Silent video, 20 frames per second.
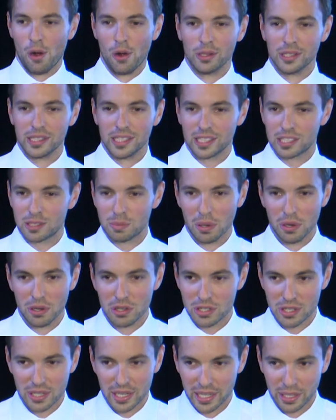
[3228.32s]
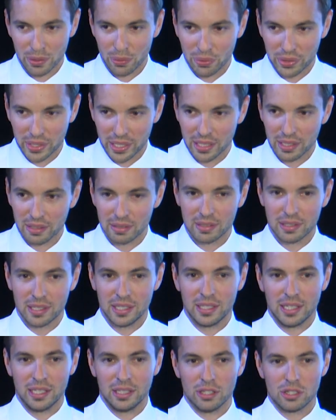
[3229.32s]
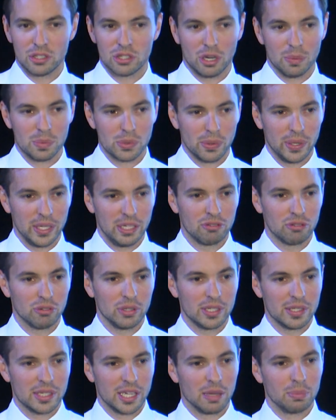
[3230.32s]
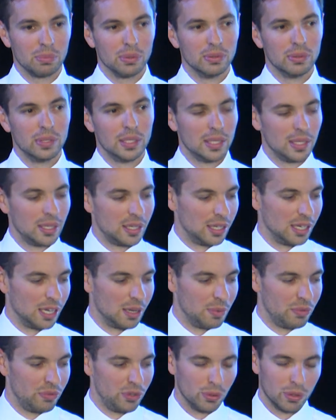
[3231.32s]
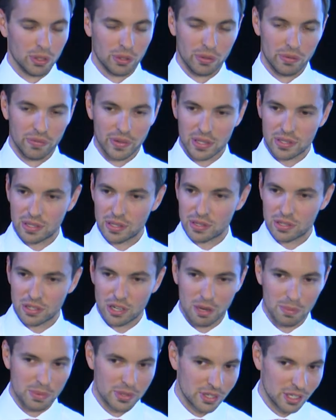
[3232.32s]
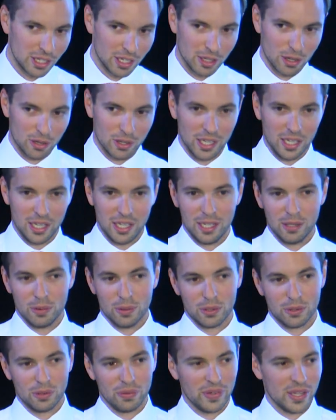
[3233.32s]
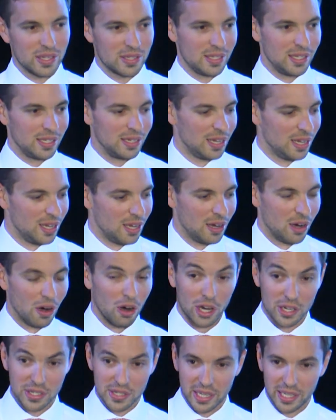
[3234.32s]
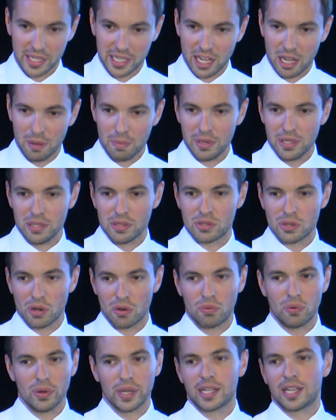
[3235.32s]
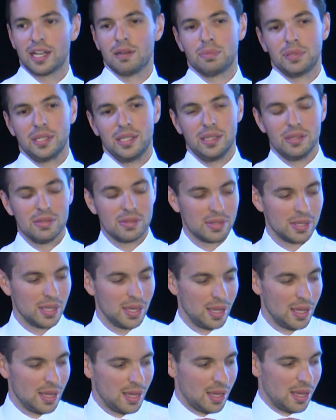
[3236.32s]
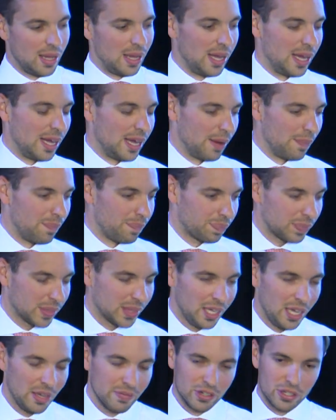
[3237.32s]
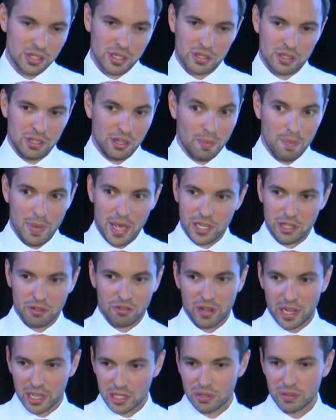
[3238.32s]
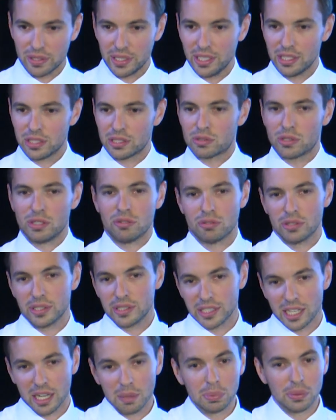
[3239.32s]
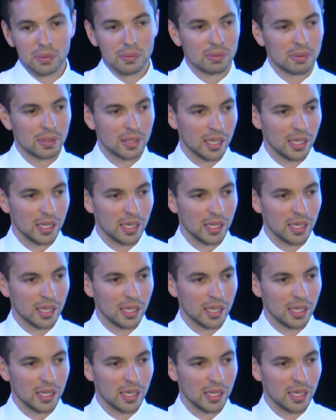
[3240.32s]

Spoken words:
only exposure to healthcare in the top 20, for example. If you want to invest in cybersecurity, you want to invest in IT companies, software companies, even just manufacturing industry, for example.